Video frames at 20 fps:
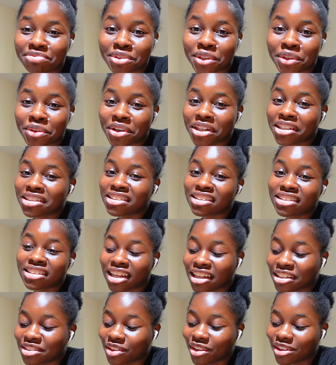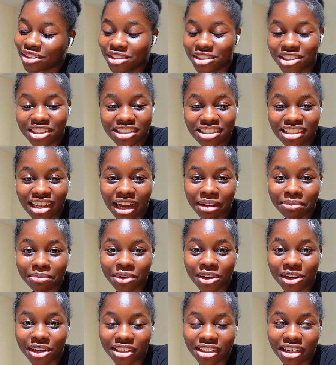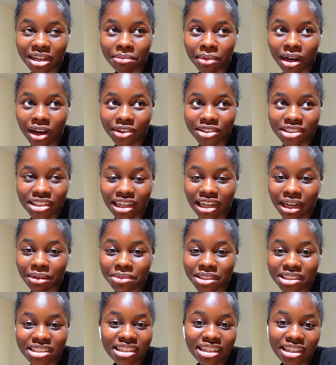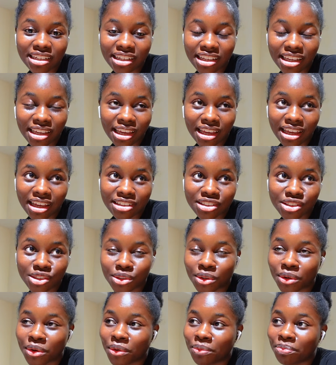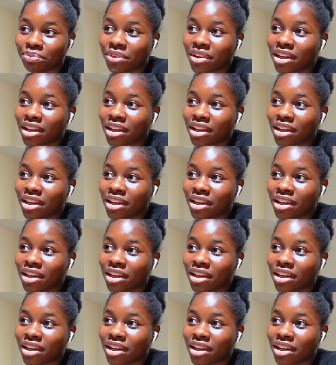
crazy technologies that i'm learning about and i'm seeing here so